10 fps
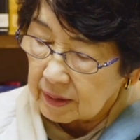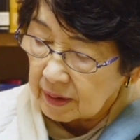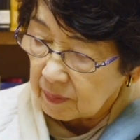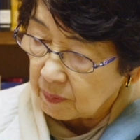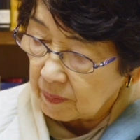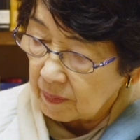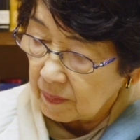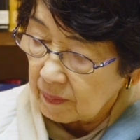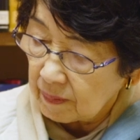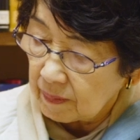the
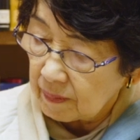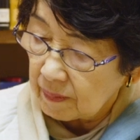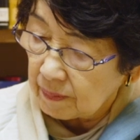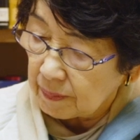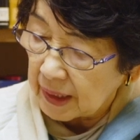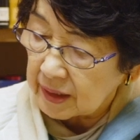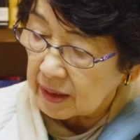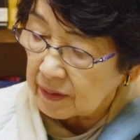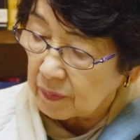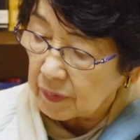
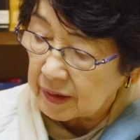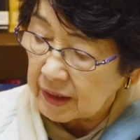Basis of